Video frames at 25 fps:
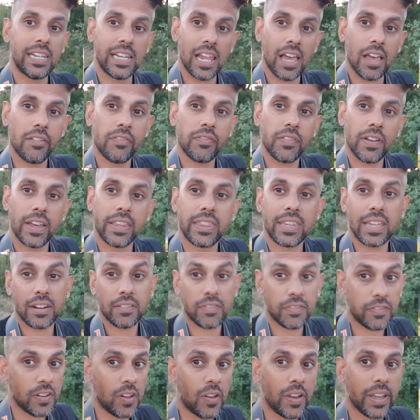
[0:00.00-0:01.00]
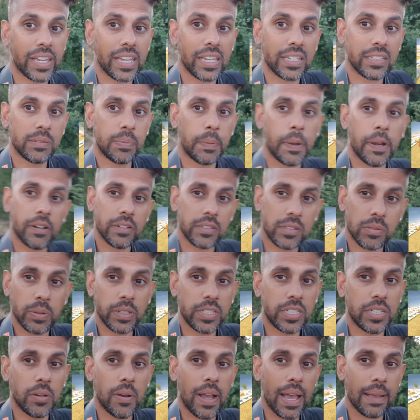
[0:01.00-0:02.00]
love and then a flying experience
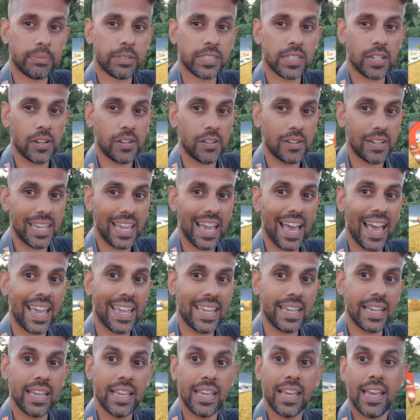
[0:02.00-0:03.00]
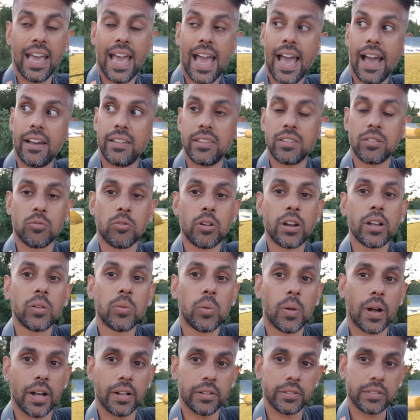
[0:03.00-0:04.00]
which you absolutely hate out in the
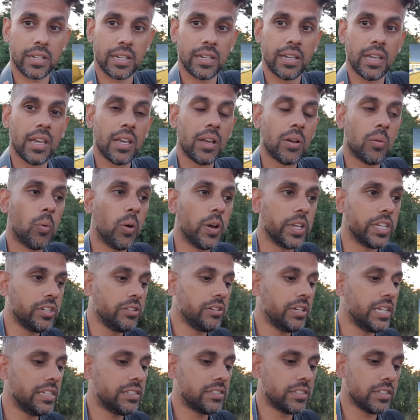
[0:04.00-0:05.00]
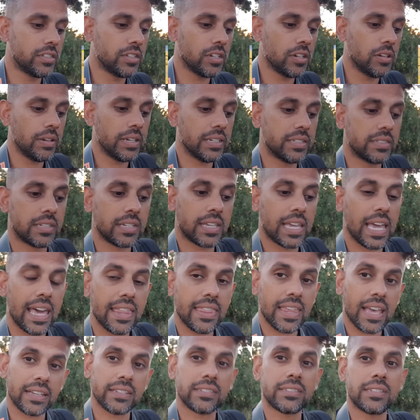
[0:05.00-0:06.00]
real world. What you need to do is to
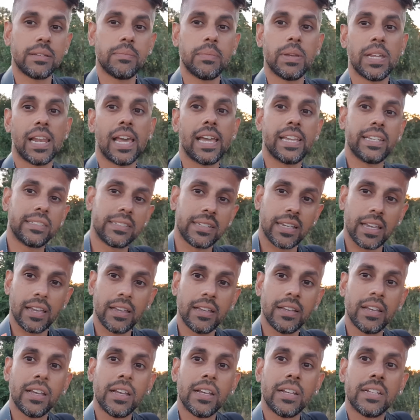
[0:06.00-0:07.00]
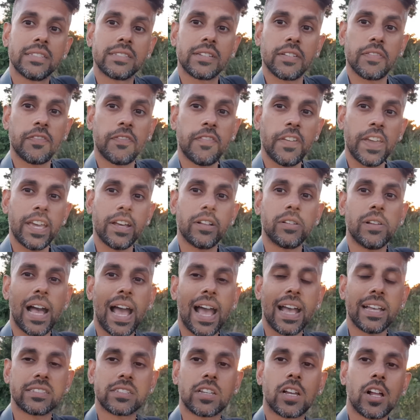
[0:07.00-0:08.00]
get that simulator to feel
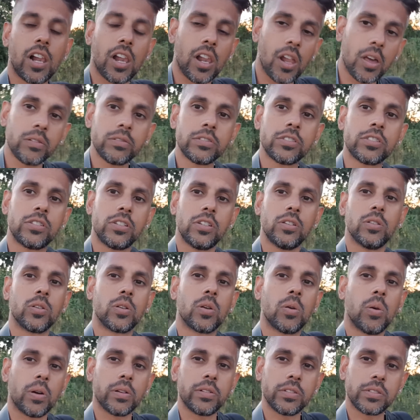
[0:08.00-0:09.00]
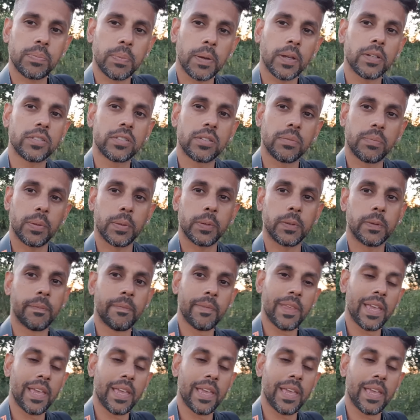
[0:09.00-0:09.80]
as close to your quad as possible,